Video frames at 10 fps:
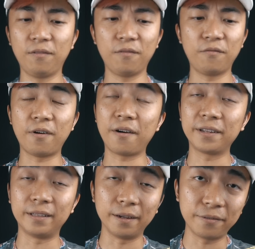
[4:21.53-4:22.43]
very
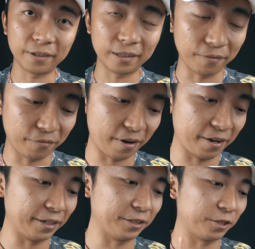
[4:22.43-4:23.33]
different and
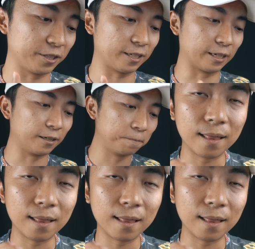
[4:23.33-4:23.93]
very interesting.